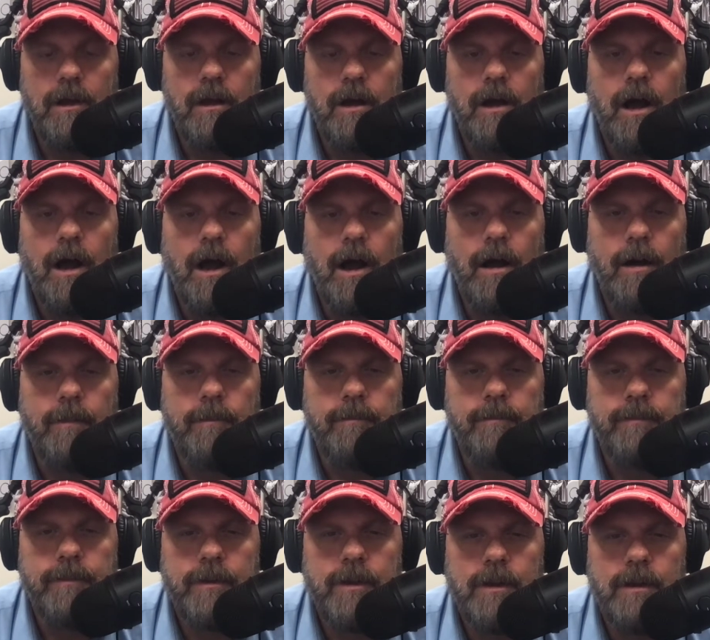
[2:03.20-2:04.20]
Um,
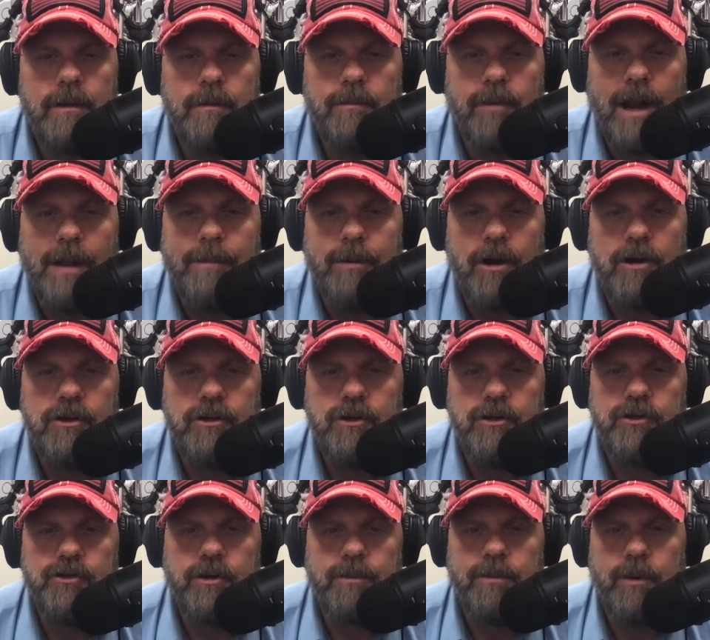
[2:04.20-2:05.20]
Breitbart
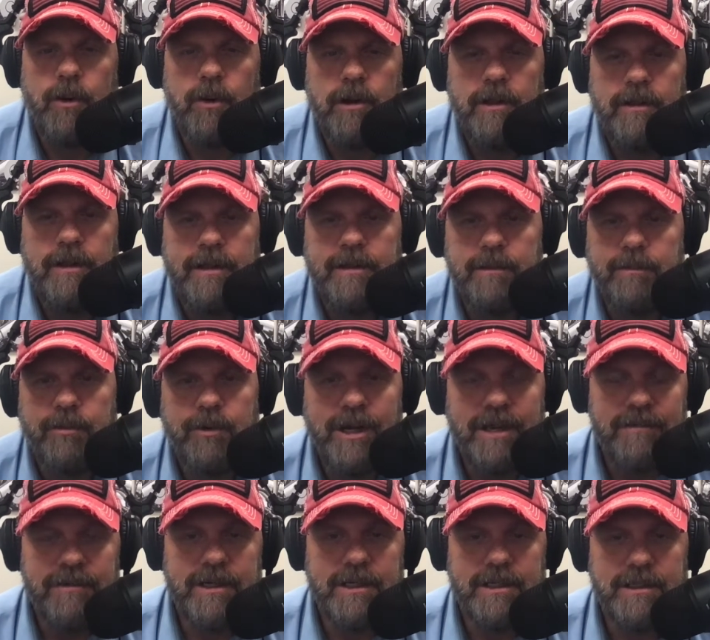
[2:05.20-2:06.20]
News reported that the
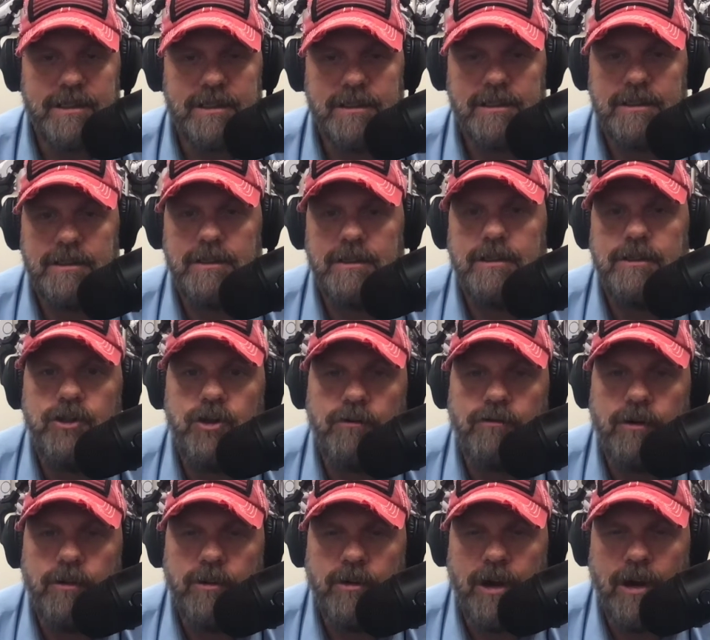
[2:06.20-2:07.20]
previous
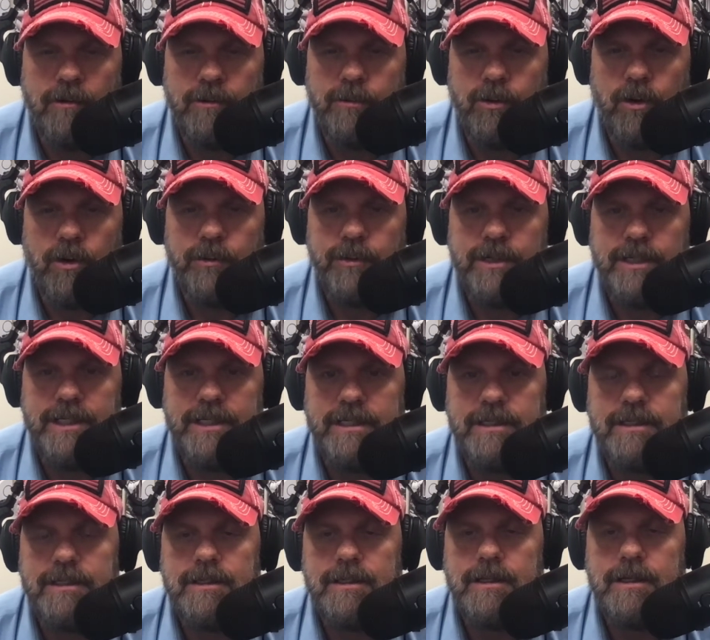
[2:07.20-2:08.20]
Uniform Crime Report
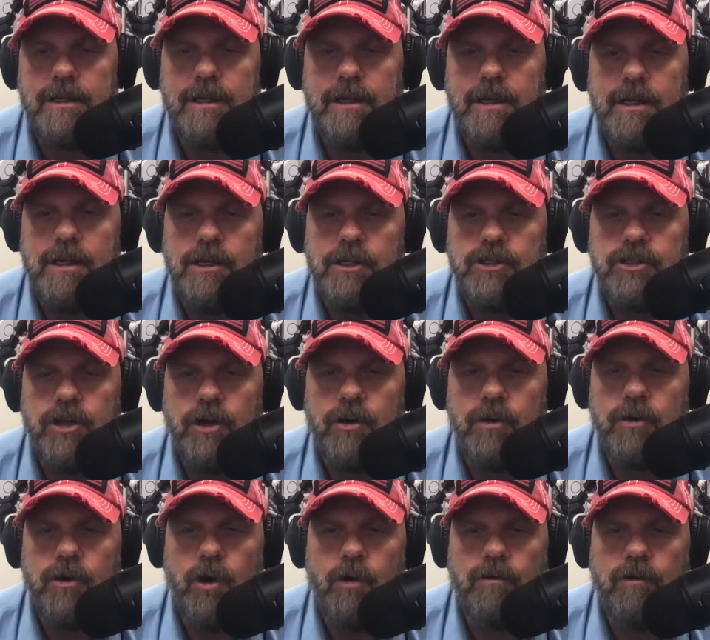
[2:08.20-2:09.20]
release
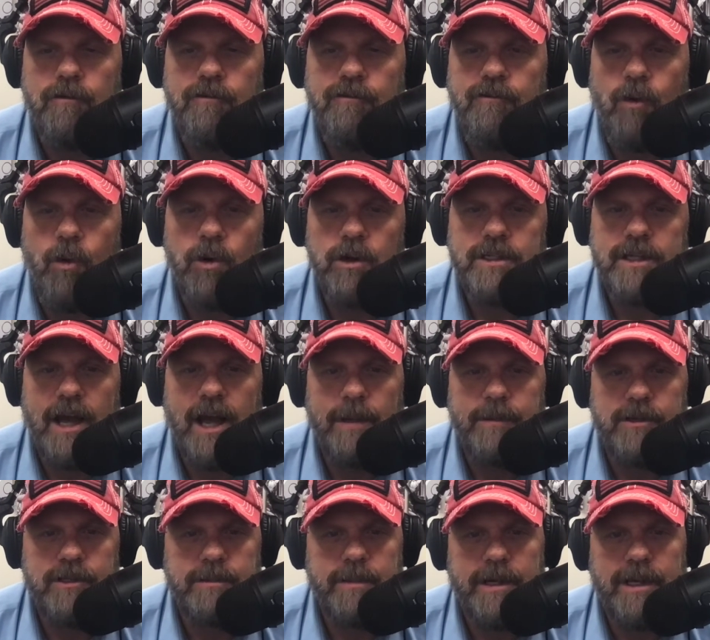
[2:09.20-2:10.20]
showed over four times
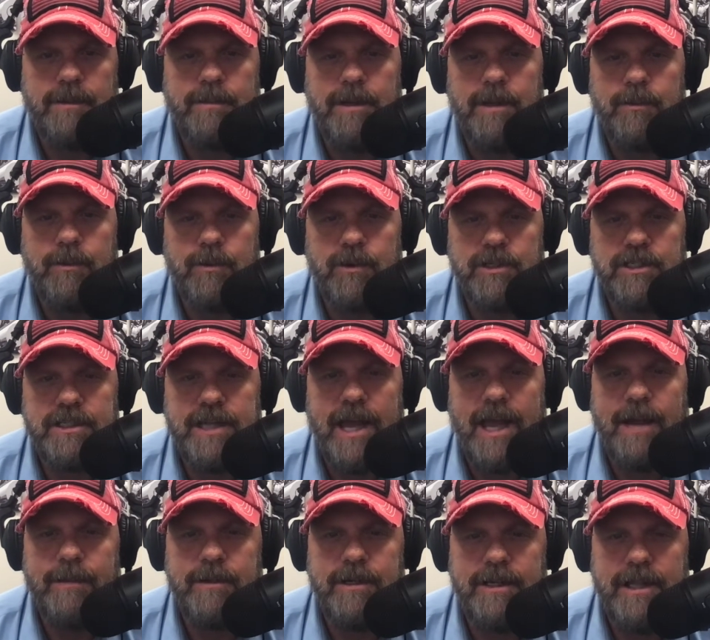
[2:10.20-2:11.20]
as many people were
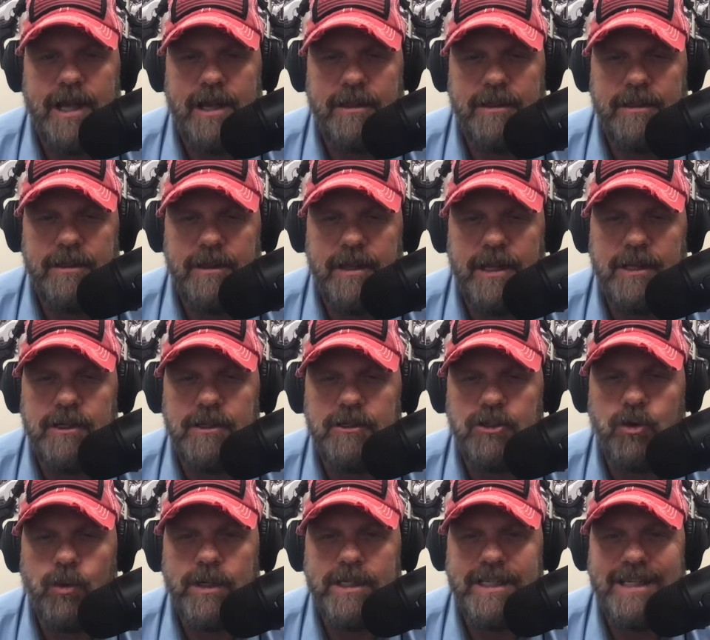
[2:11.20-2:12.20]
stabbed to death in
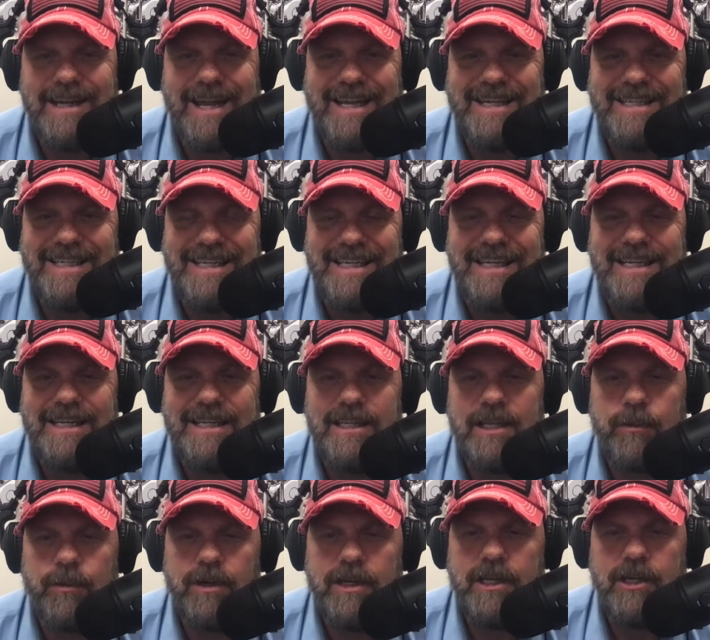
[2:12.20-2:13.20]
2019
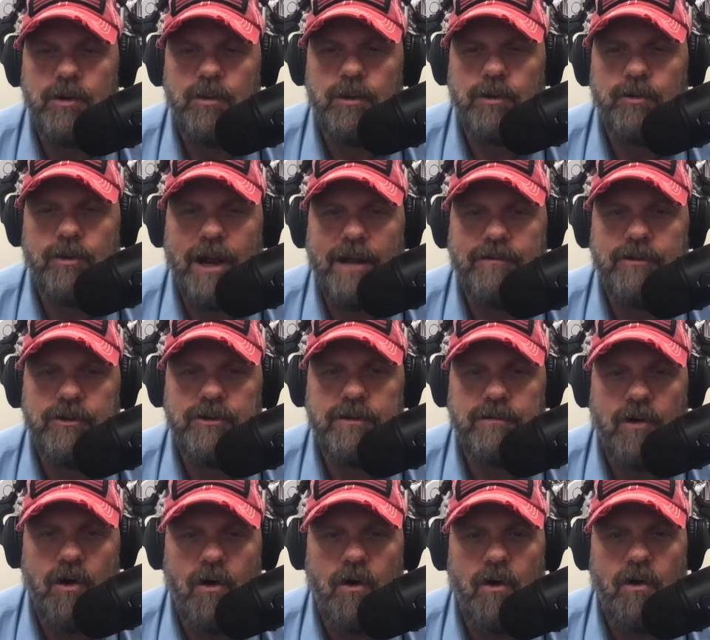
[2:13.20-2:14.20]
than were killed with rifles
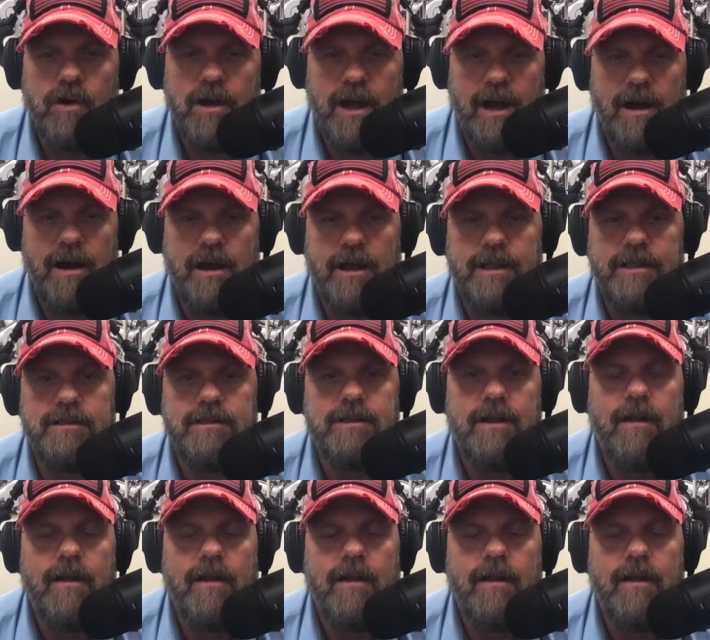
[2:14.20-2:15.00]
of all kinds.